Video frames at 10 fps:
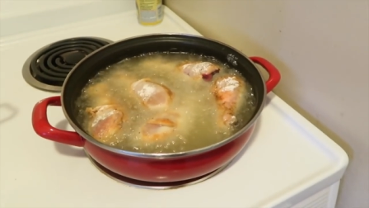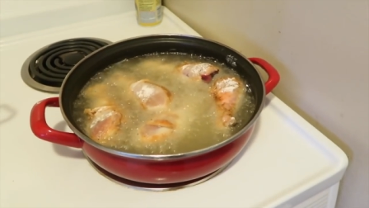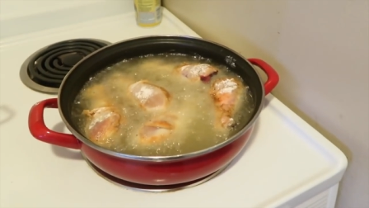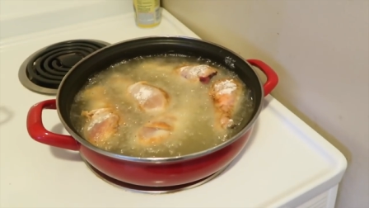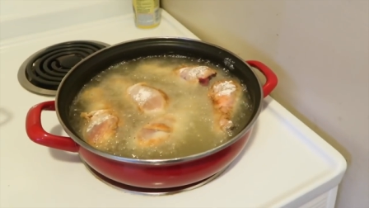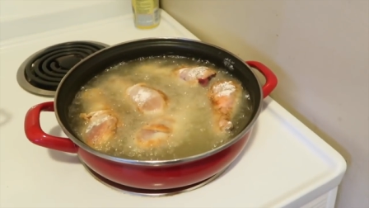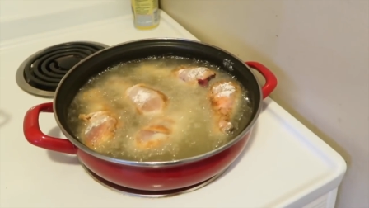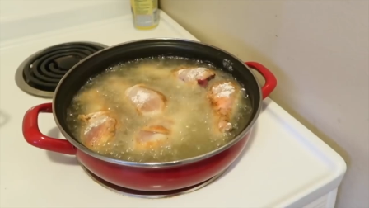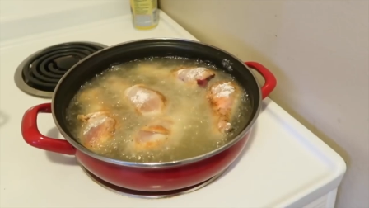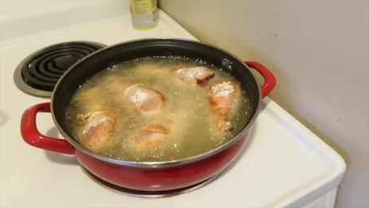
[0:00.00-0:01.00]
minutes, I'm going
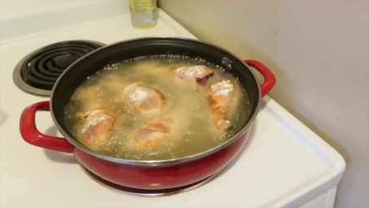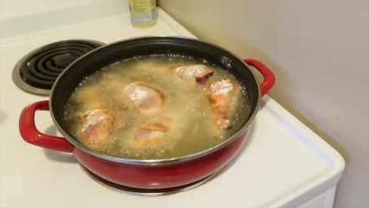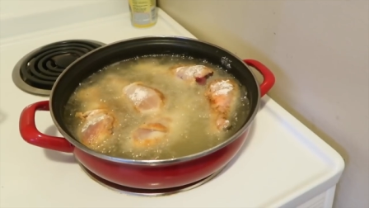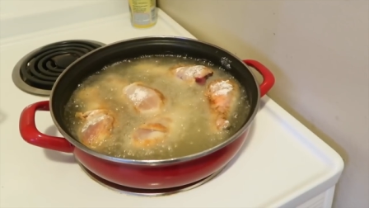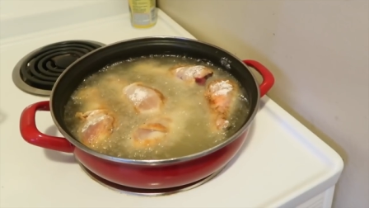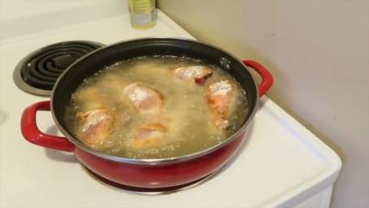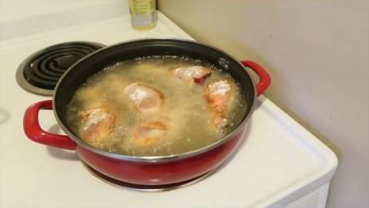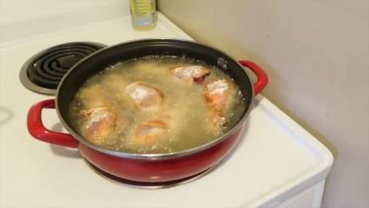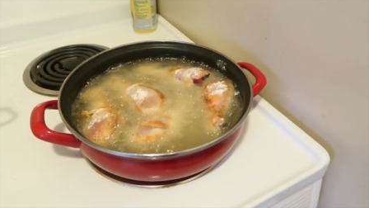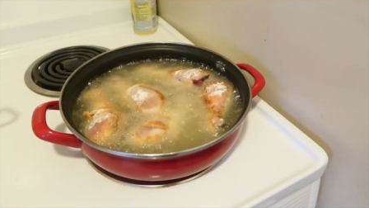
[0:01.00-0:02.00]
to actually go ahead and turn
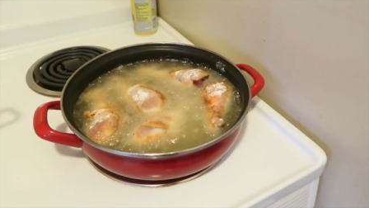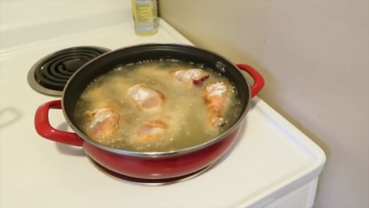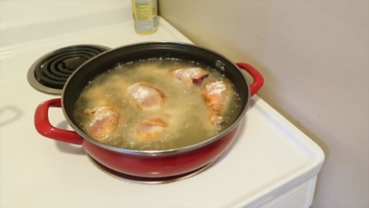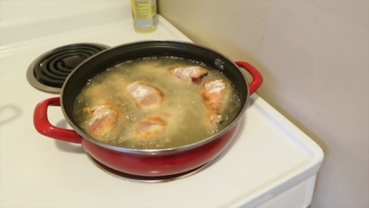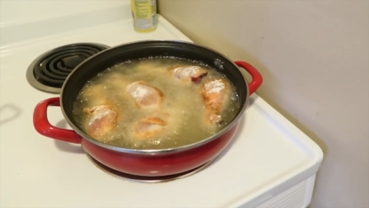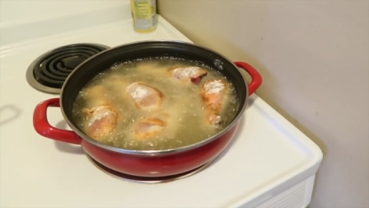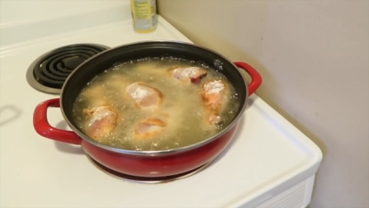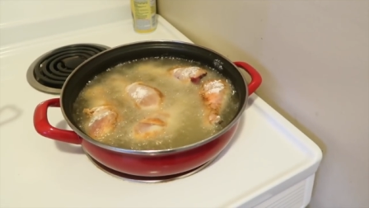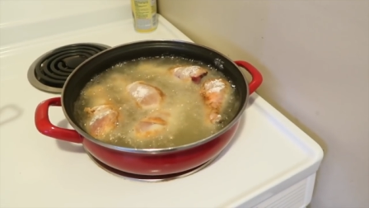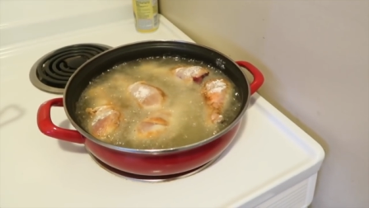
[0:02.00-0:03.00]
it over.
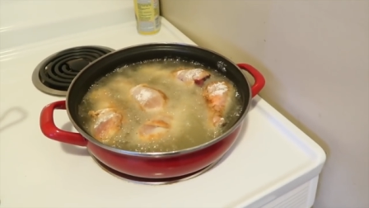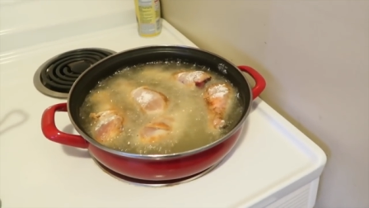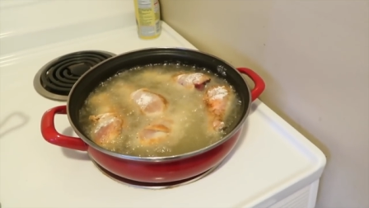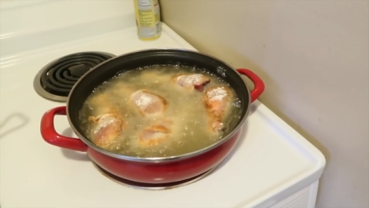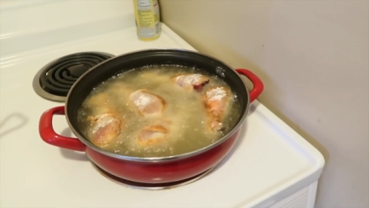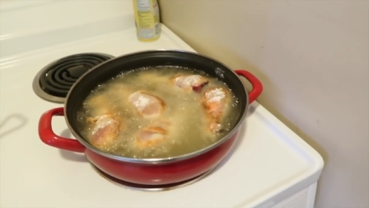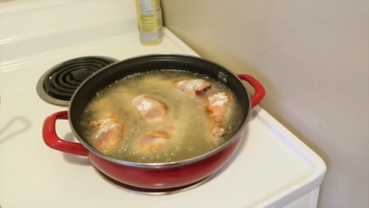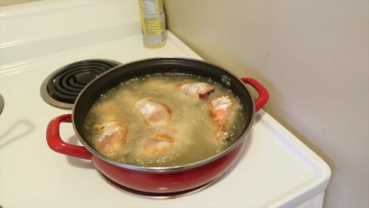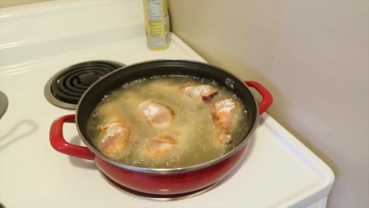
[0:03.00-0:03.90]
Um,